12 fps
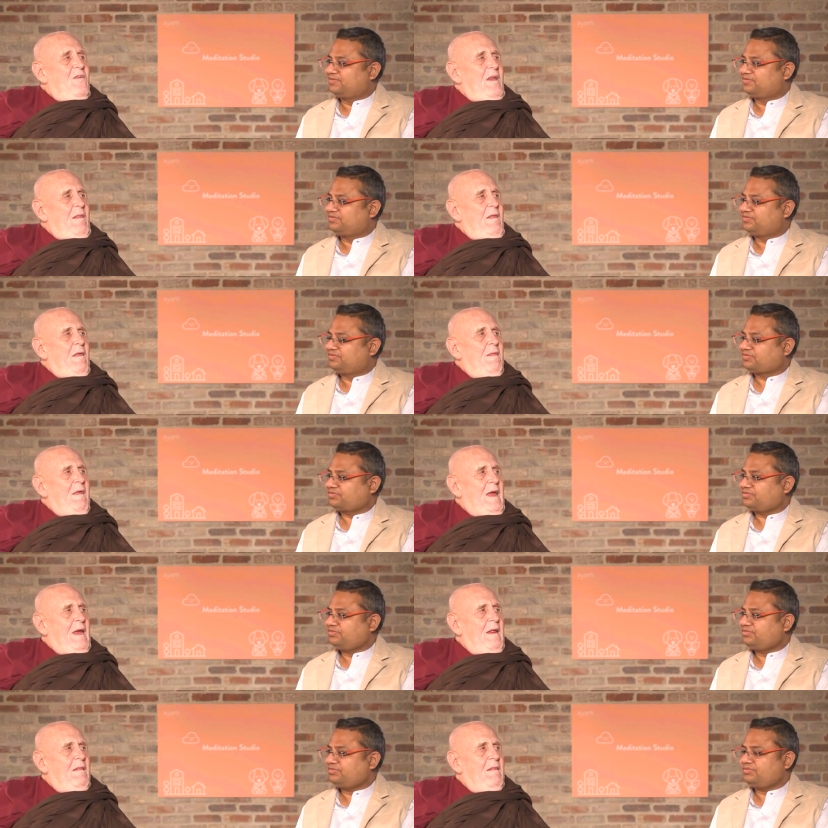Speaker 1: See, the
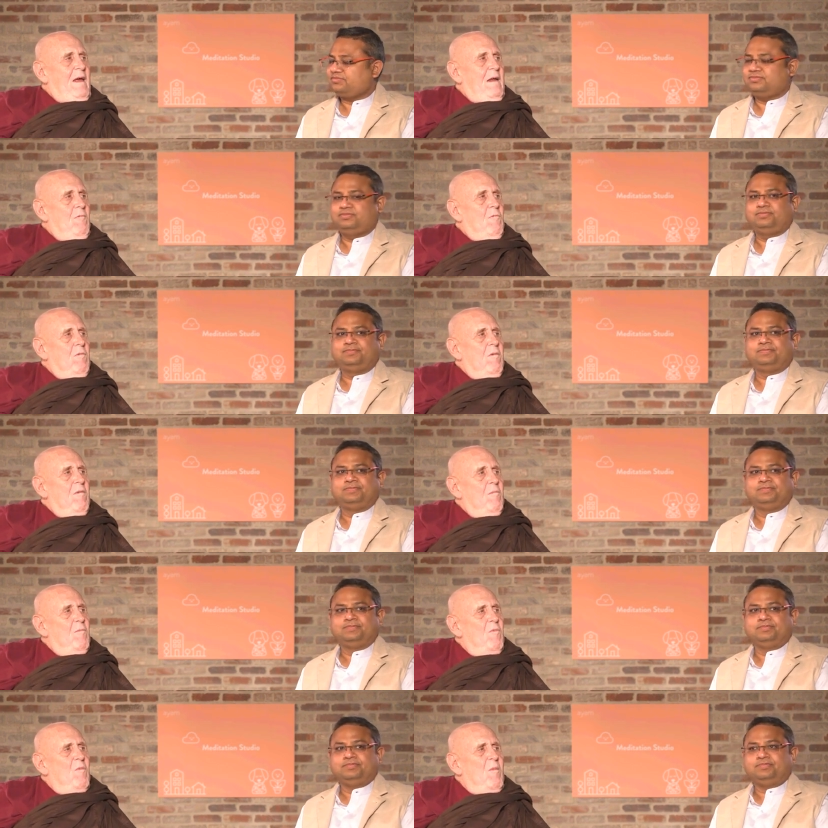thing that re-
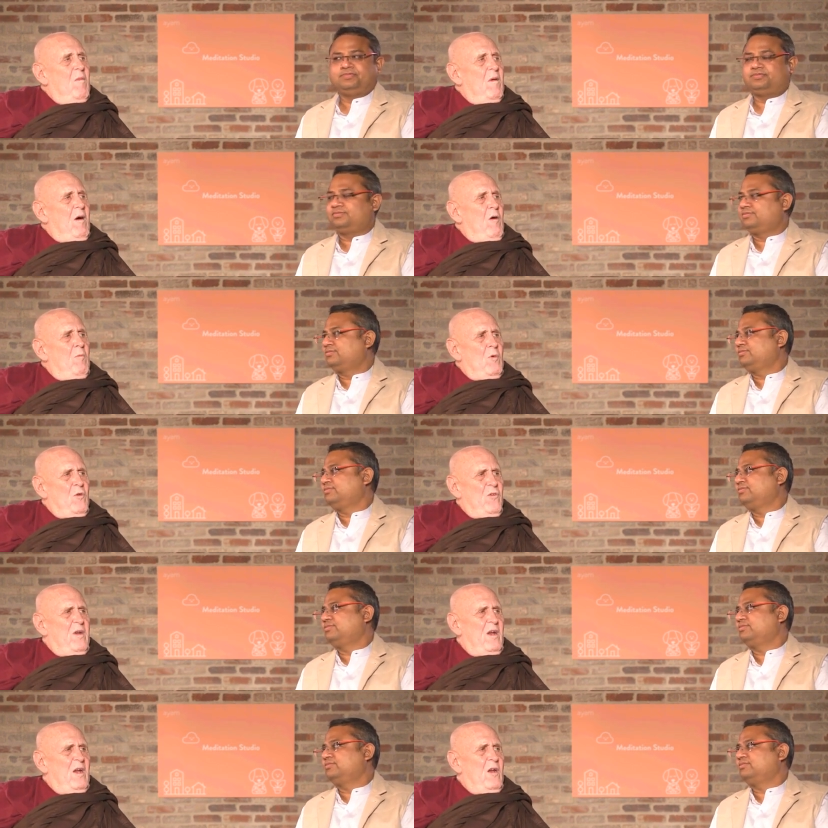
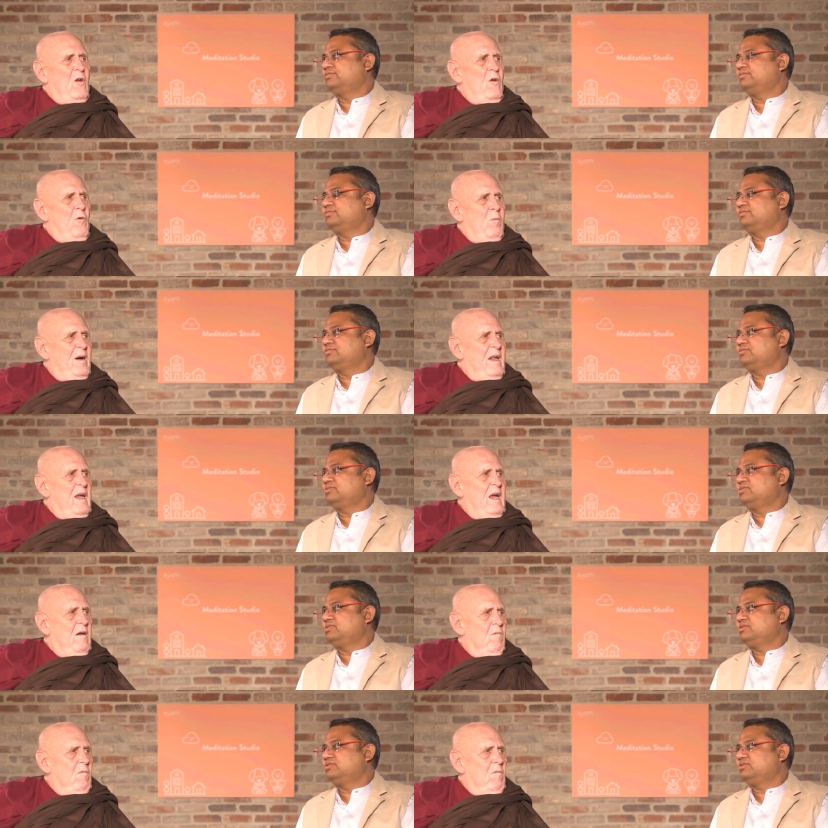almost nobody